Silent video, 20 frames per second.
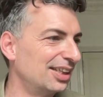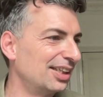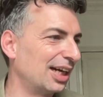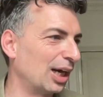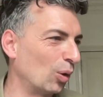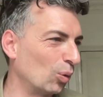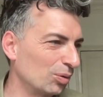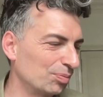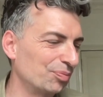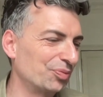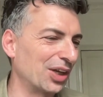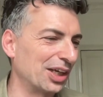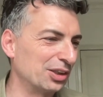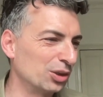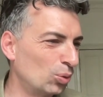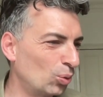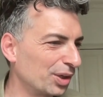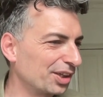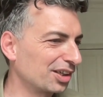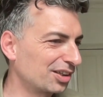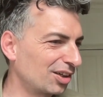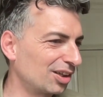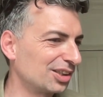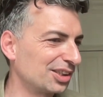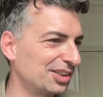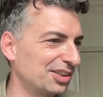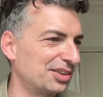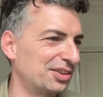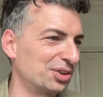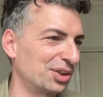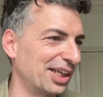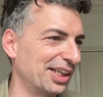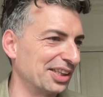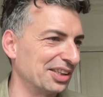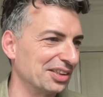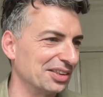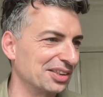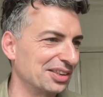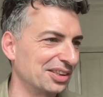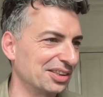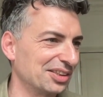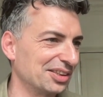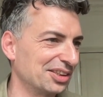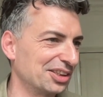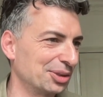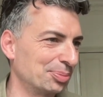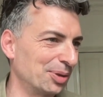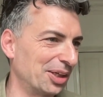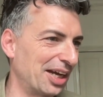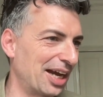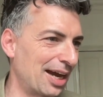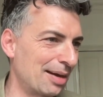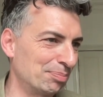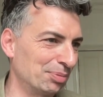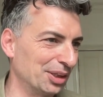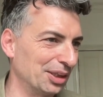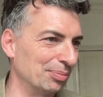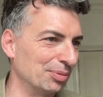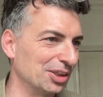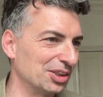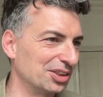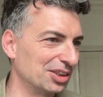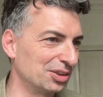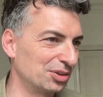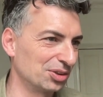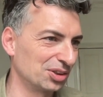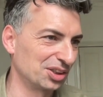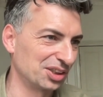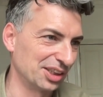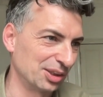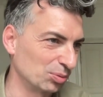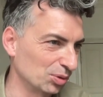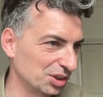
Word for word: I, I don't want to call it a trend because this has been happening, but it's interesting.